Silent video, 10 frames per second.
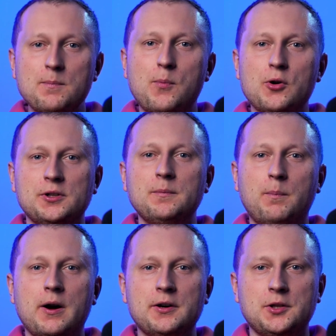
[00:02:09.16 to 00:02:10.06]
important
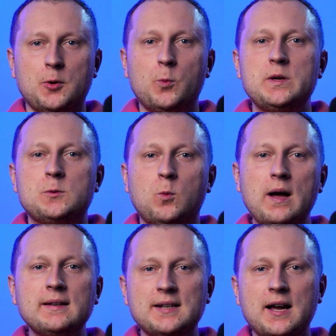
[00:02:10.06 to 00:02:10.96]
part, with
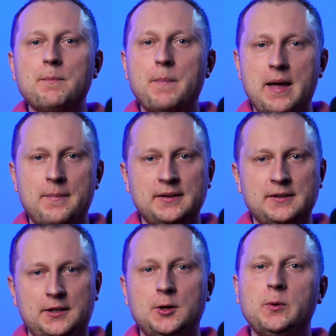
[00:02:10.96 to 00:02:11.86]
one-time
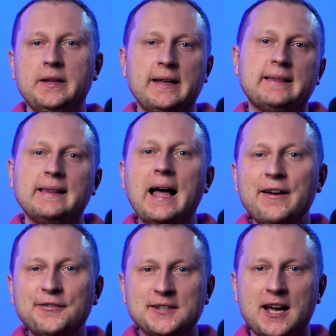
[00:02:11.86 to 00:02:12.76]
payment you will get
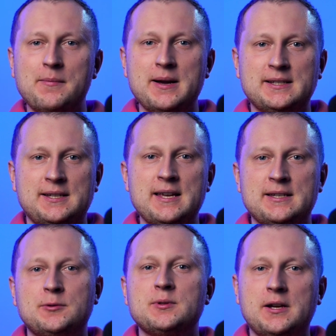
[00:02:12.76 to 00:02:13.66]
lifetime
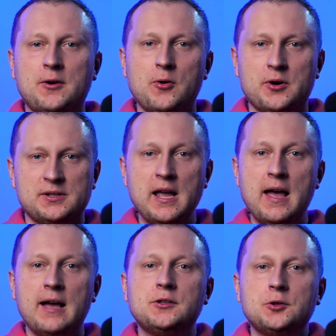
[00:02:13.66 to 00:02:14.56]
access to the course
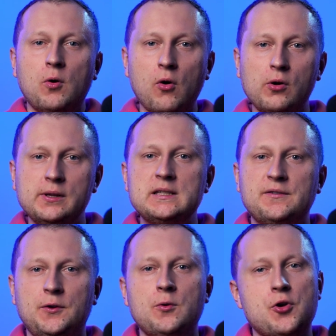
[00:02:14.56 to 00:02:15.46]
and to all its
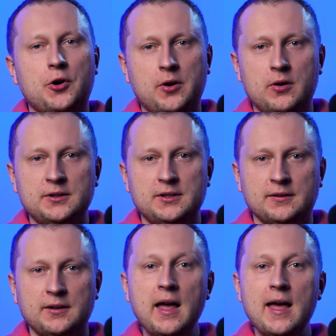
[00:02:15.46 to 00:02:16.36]
future
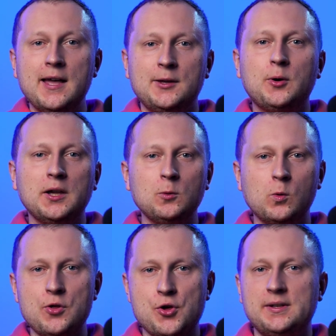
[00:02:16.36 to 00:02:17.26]
content. You can
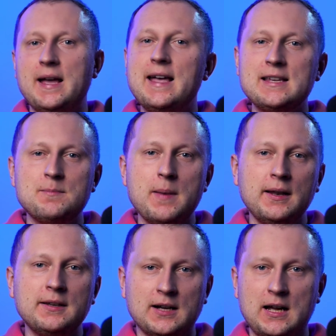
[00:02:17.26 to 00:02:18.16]
watch it as
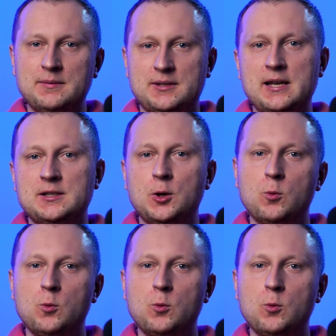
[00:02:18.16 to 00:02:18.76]
many times as you